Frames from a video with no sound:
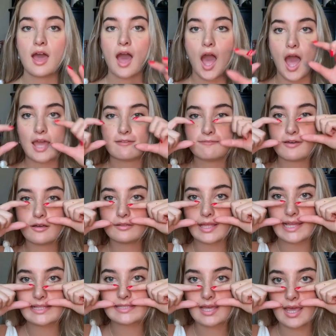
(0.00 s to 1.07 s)
I felt
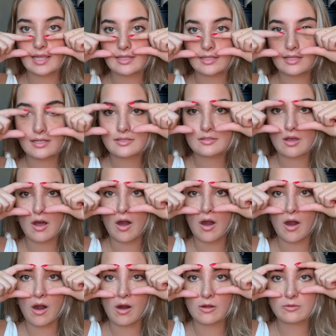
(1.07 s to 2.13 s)
like tightness
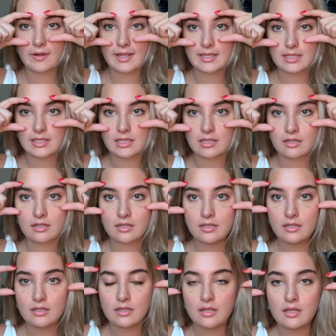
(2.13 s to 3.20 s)
all right here
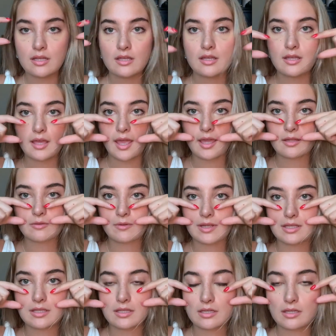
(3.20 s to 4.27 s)
and right
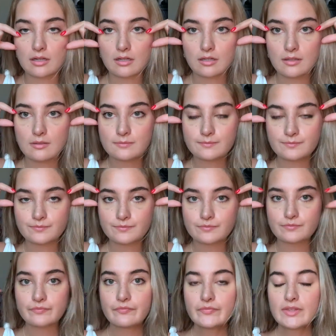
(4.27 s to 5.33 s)
here.
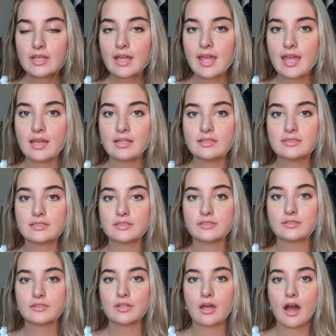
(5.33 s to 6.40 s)
And
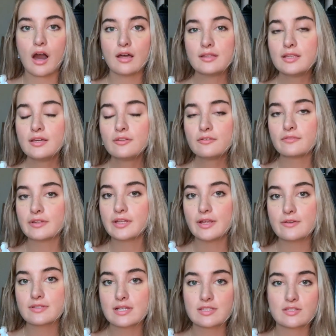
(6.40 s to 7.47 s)
all the other
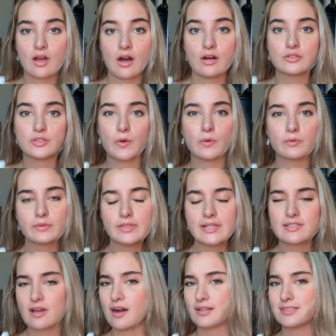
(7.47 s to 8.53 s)
videos I saw, no one really
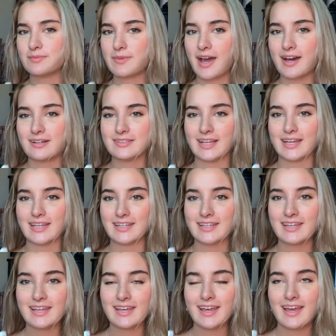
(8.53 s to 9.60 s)
talked about like
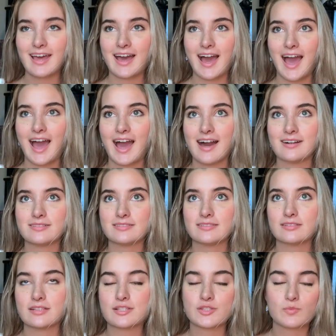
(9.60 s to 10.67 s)
how
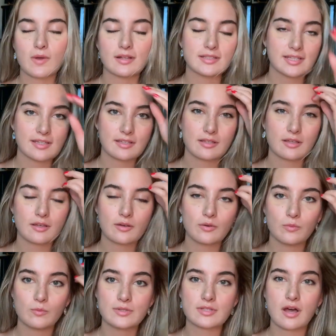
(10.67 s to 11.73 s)
the swelling
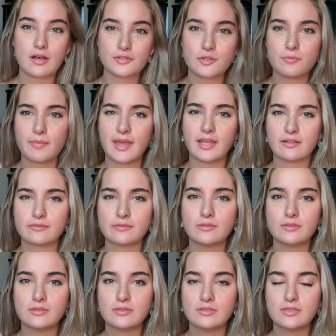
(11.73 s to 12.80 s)
was also
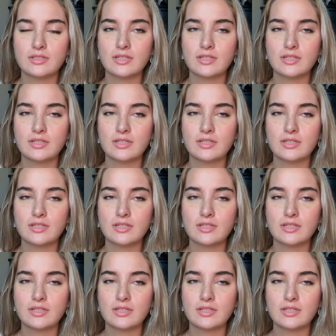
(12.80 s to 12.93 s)
painful.